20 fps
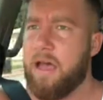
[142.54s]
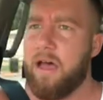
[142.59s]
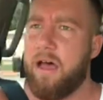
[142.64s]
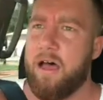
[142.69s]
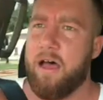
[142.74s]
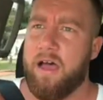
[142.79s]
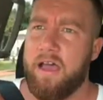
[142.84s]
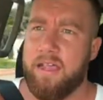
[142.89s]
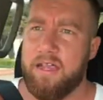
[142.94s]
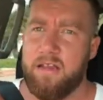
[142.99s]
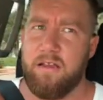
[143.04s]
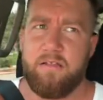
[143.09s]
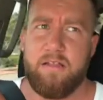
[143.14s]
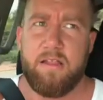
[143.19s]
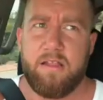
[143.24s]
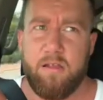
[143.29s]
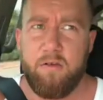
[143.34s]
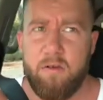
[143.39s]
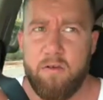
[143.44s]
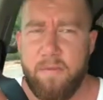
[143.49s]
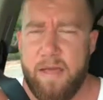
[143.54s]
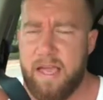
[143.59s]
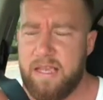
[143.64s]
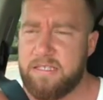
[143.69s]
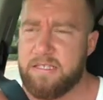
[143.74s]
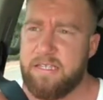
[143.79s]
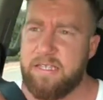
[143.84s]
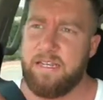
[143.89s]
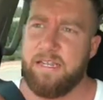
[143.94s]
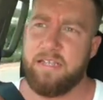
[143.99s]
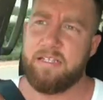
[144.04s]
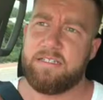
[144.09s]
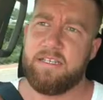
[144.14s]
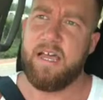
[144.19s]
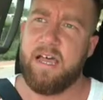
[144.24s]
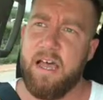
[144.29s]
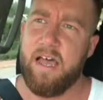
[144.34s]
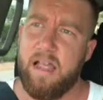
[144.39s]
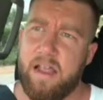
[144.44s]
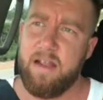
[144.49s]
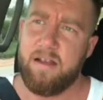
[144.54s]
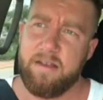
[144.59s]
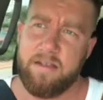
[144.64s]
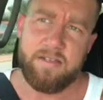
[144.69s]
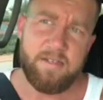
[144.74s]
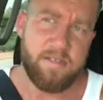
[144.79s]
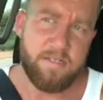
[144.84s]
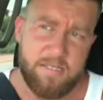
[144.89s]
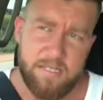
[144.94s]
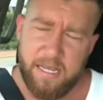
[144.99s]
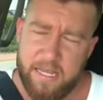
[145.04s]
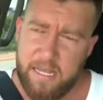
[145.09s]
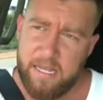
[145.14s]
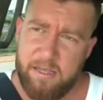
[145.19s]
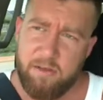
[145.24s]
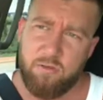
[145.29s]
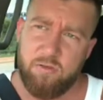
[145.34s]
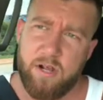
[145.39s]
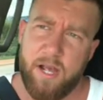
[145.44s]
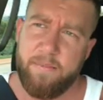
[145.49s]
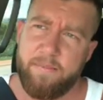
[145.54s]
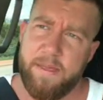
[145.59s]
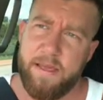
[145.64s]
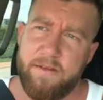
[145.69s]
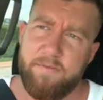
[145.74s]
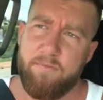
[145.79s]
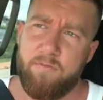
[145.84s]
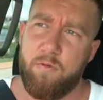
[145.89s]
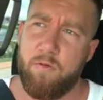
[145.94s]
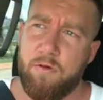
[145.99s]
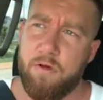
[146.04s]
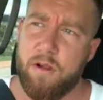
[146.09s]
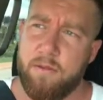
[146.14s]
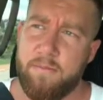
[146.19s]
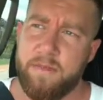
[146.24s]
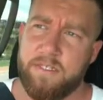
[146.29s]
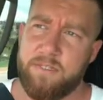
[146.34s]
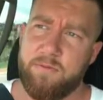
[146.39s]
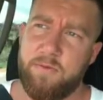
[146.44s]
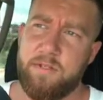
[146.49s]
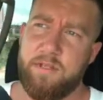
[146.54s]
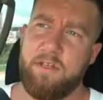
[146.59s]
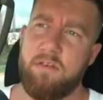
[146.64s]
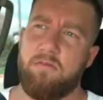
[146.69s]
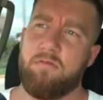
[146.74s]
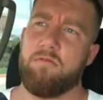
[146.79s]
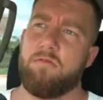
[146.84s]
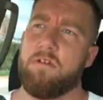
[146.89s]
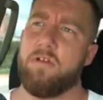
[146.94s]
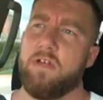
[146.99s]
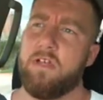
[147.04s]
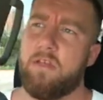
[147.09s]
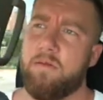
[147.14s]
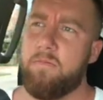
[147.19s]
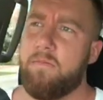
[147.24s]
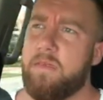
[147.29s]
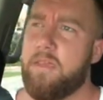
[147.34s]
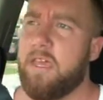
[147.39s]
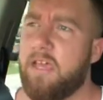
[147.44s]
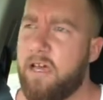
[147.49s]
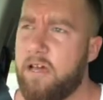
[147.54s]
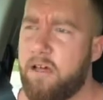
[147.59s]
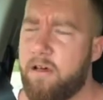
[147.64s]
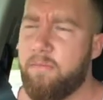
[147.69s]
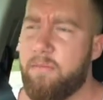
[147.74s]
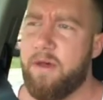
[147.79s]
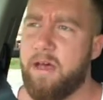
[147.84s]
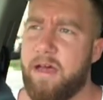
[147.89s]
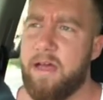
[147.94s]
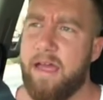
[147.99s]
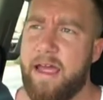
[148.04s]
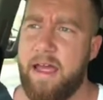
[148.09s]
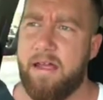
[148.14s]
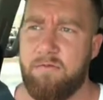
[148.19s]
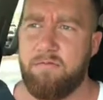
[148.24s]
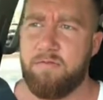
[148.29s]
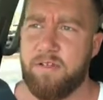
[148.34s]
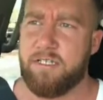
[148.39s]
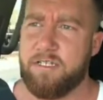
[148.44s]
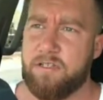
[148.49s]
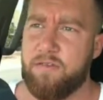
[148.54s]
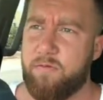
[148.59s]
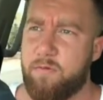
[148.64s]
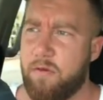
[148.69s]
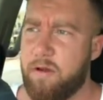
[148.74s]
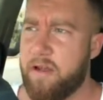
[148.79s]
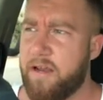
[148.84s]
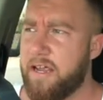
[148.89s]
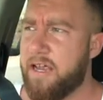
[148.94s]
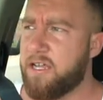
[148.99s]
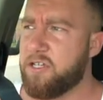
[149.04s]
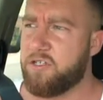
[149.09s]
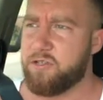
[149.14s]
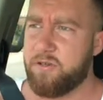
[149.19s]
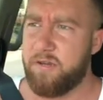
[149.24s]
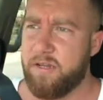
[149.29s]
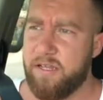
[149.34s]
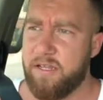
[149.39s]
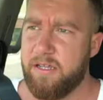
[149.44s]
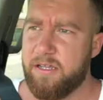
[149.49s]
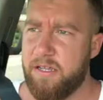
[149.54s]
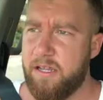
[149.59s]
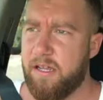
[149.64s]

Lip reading: that lower back's going to get tired, and the second you drop that form is when you become at risk for an injury,